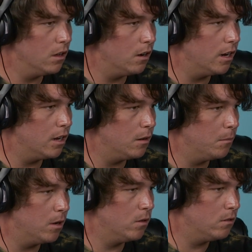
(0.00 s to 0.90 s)
All right,
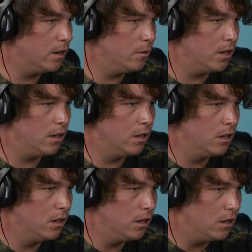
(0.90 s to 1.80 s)
am I going the right way?
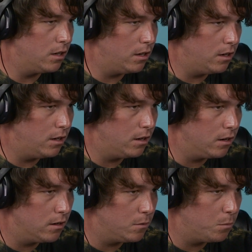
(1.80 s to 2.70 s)

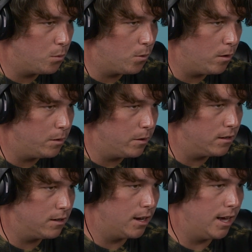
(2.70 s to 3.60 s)
Here is probably where
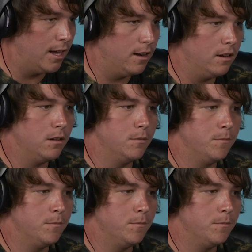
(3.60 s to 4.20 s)
it's gonna end.